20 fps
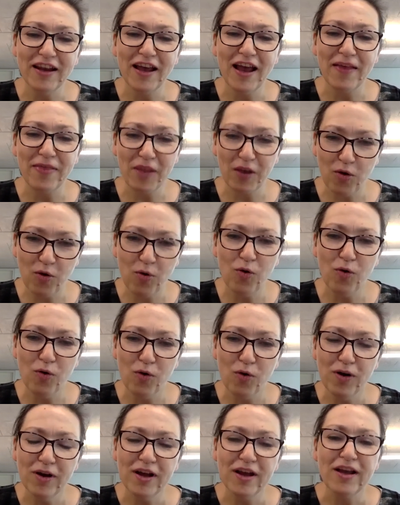and the core,
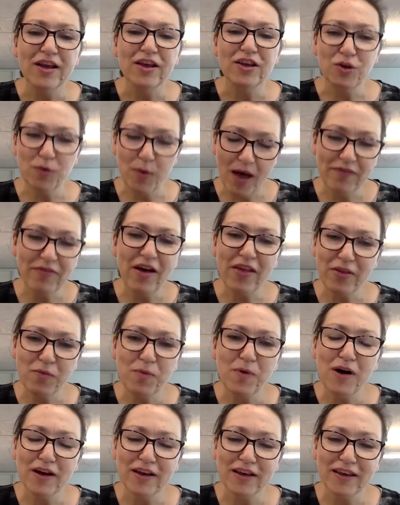you have other
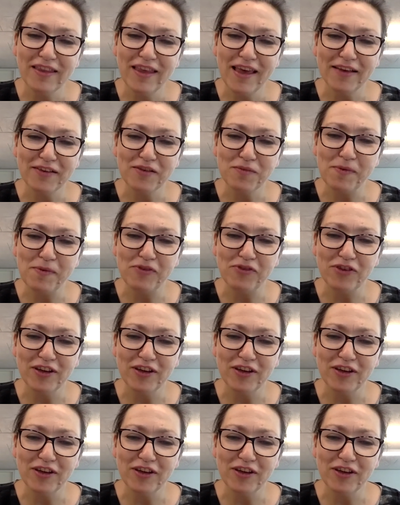work in the exhibition.